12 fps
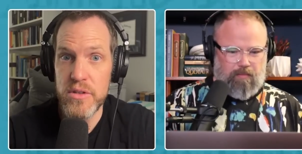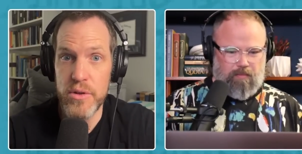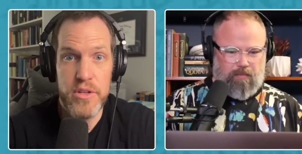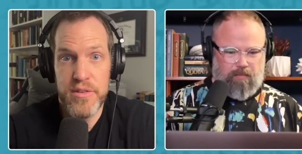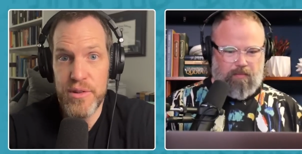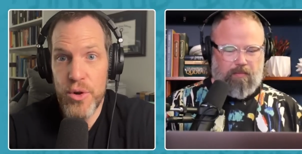Speaker 1: So
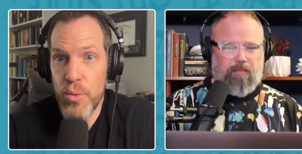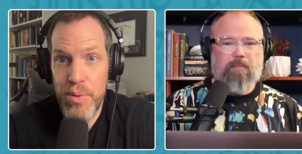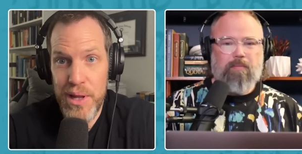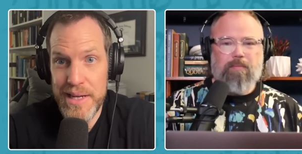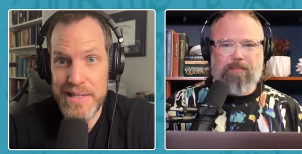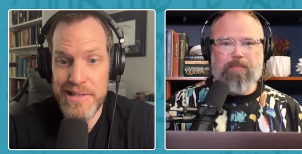this little
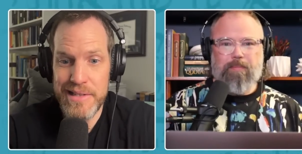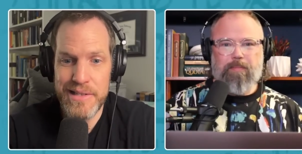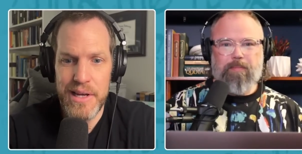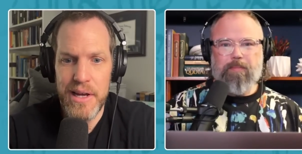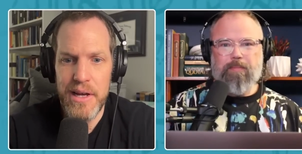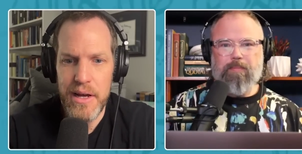mm.
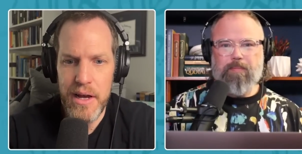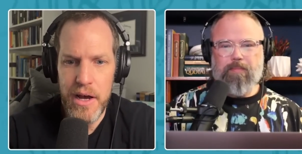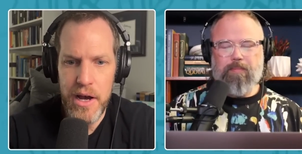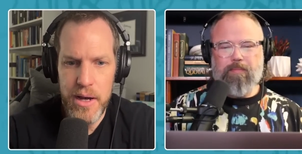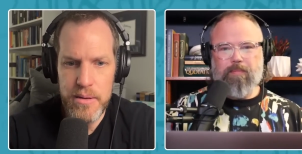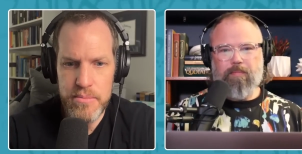place
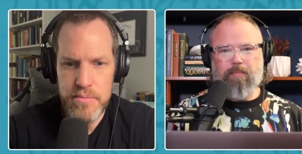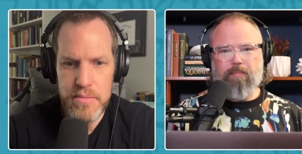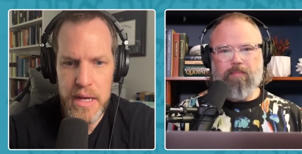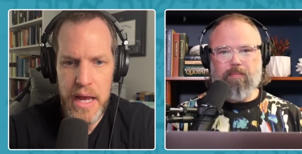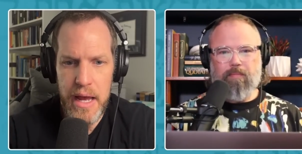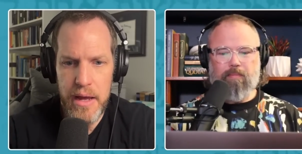
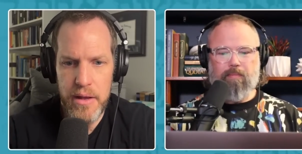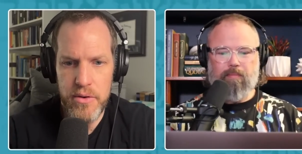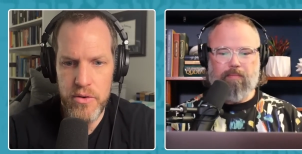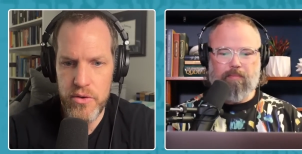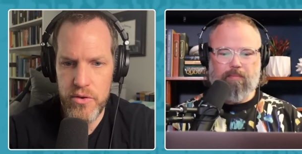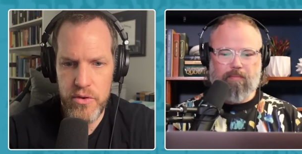um,
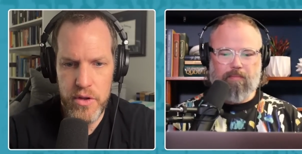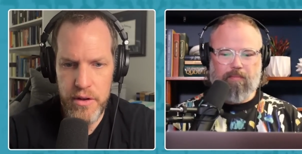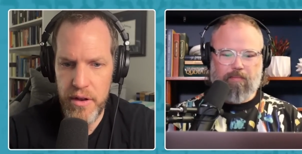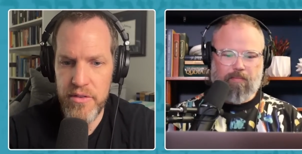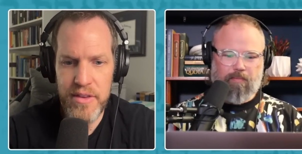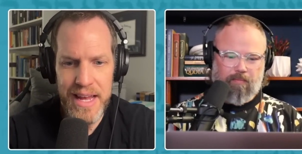and
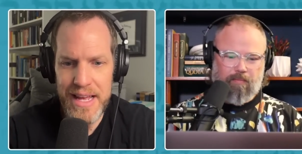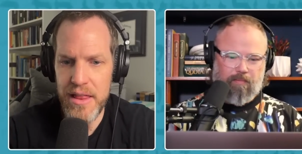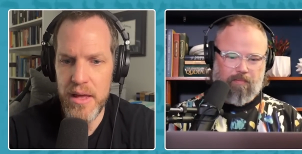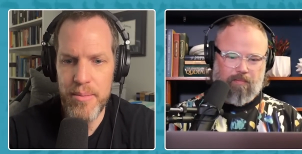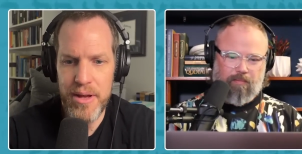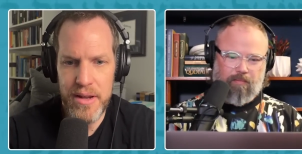it doesn't say
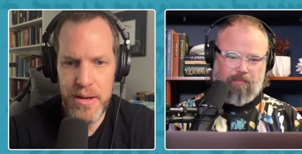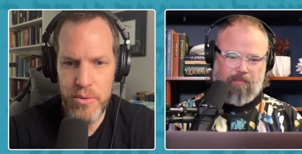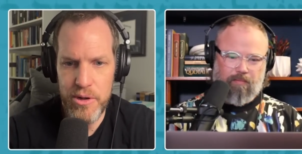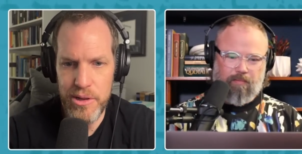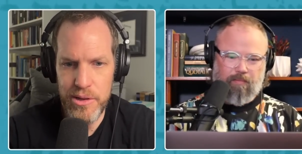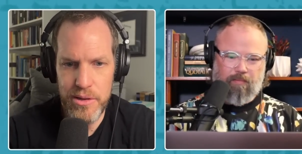anything about
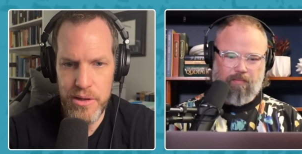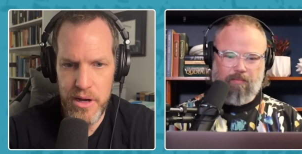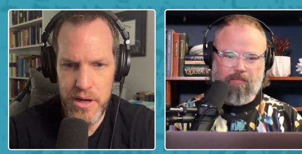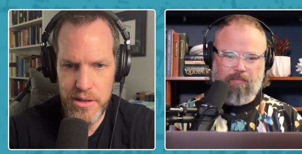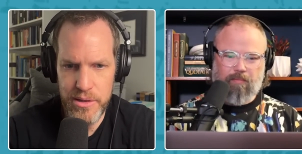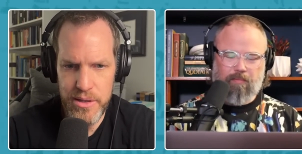anyone
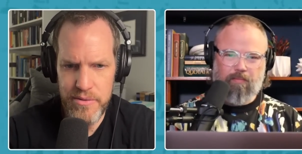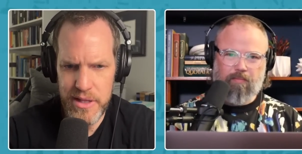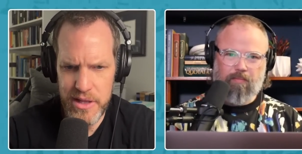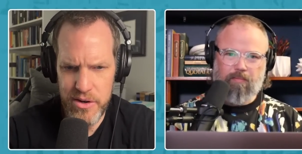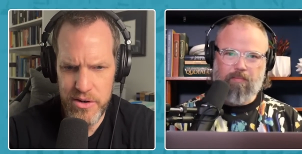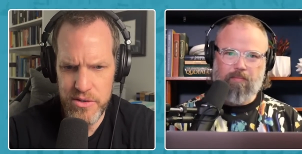uh,
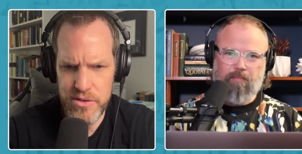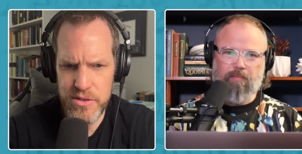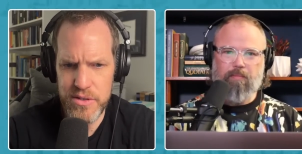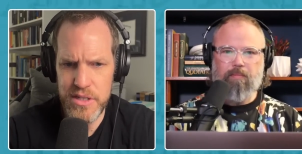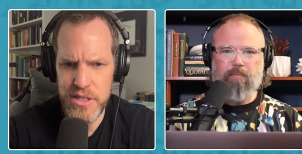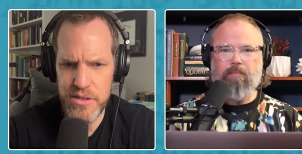living there,
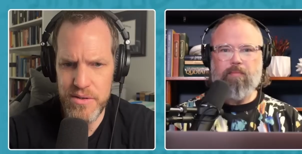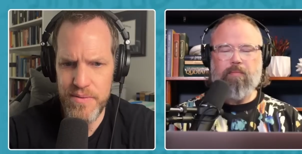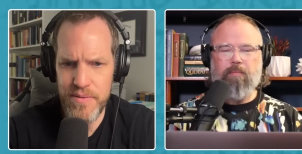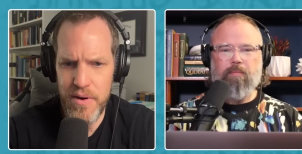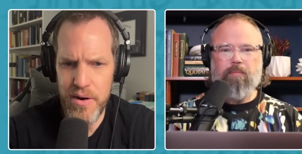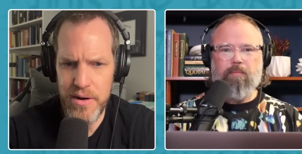as as
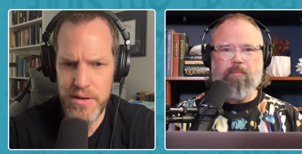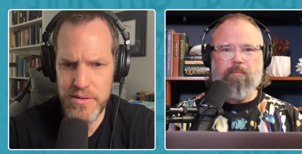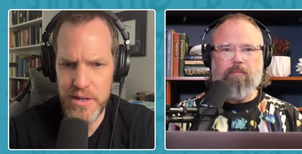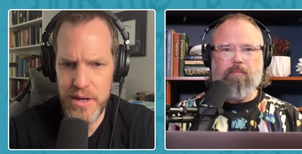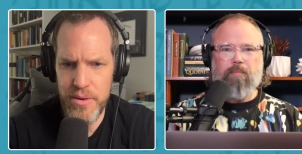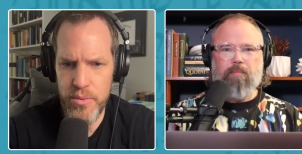far
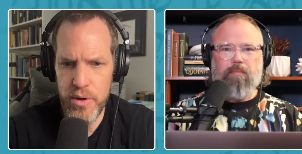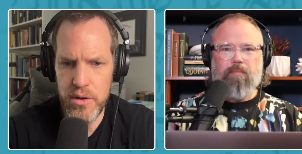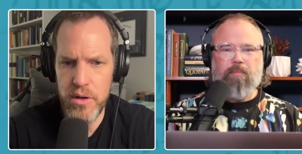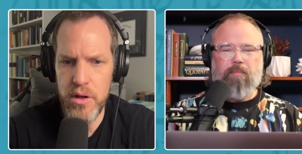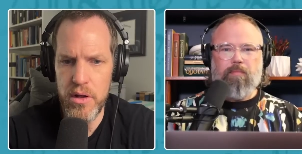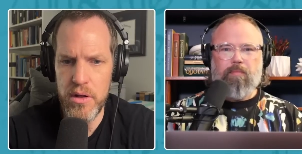as I
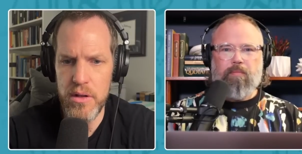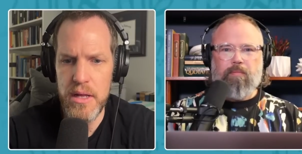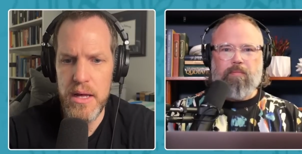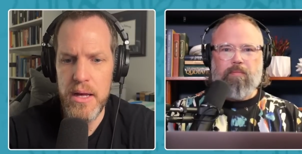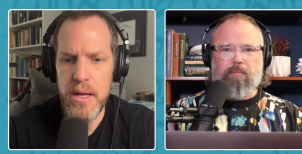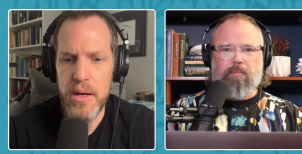recall.
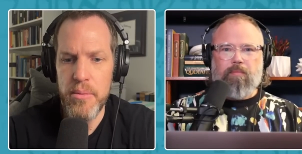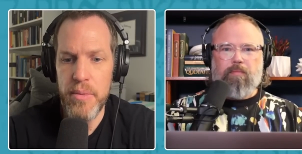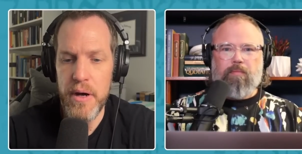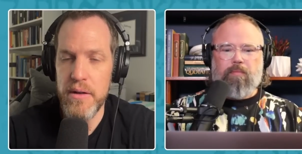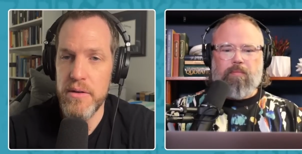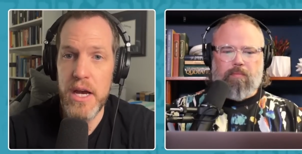
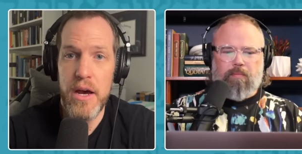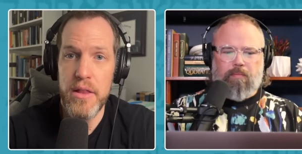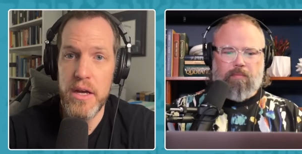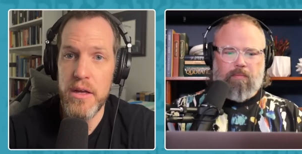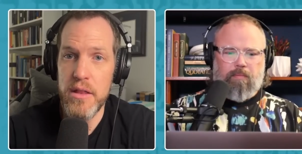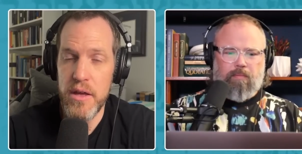But yeah,
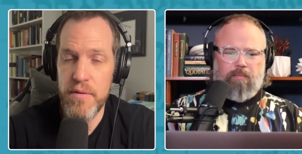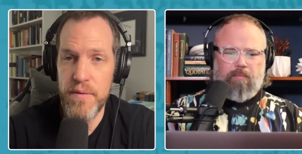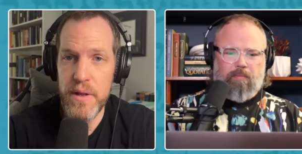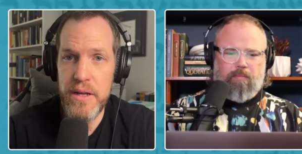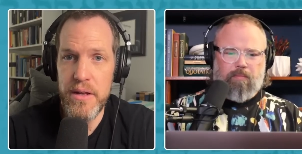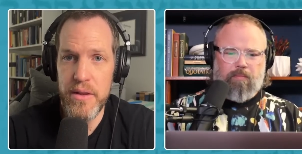they they
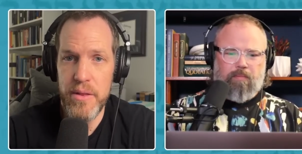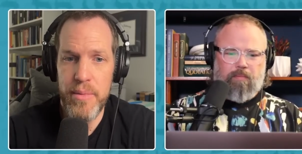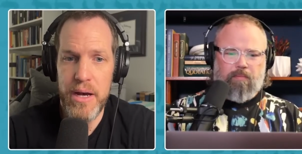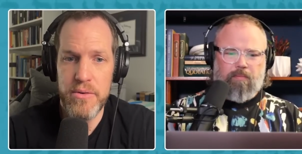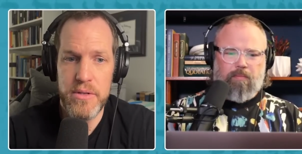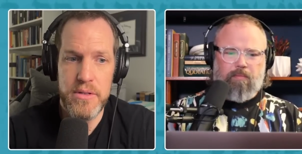flee into the
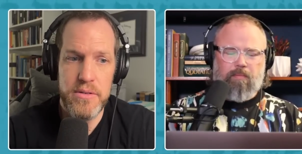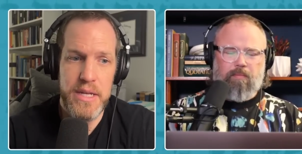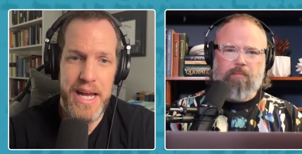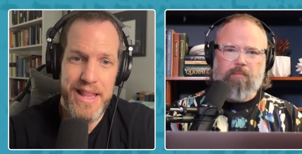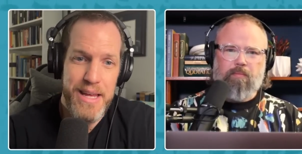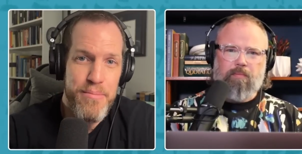mountains,
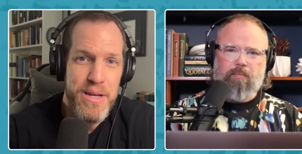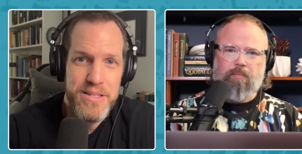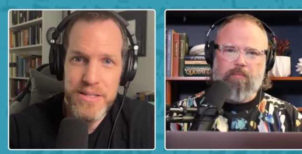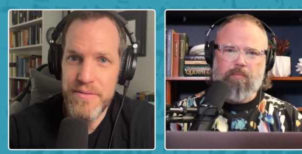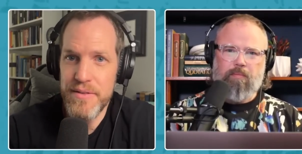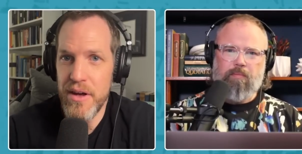and they
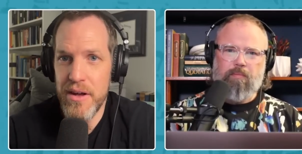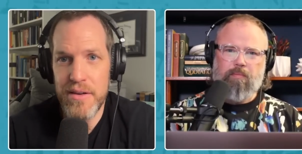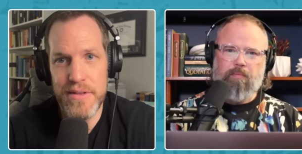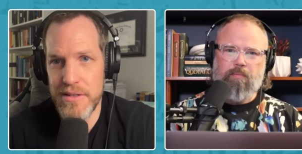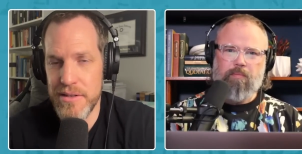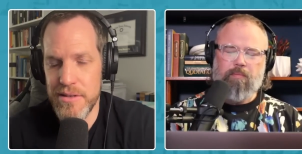must have thought
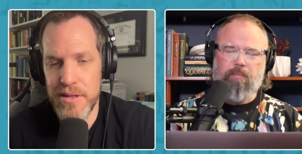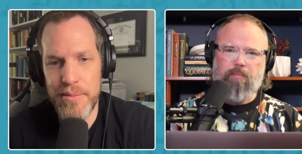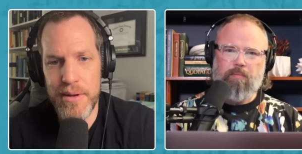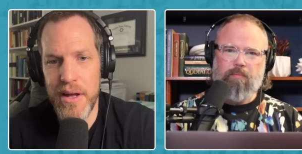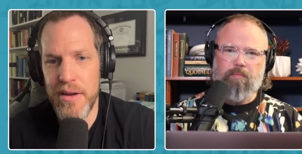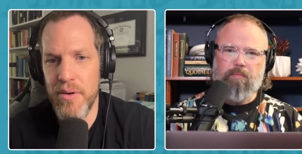of this as
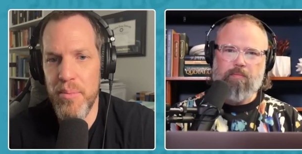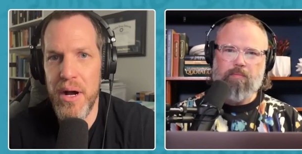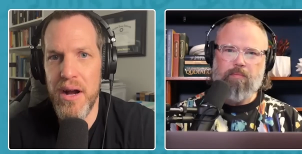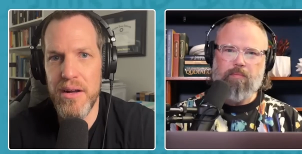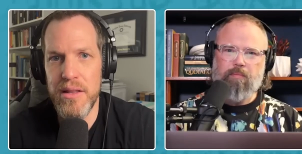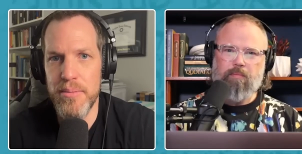some kind of
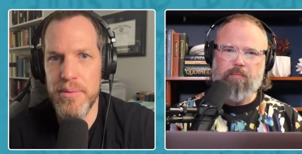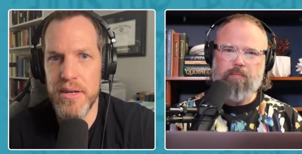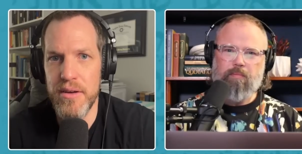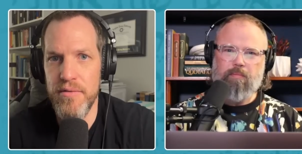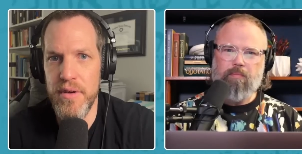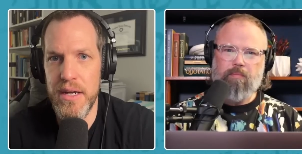
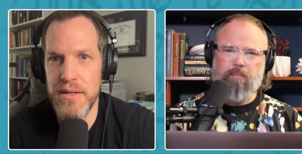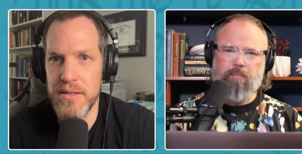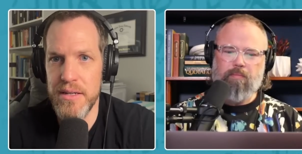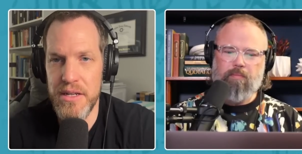apocalyptic event,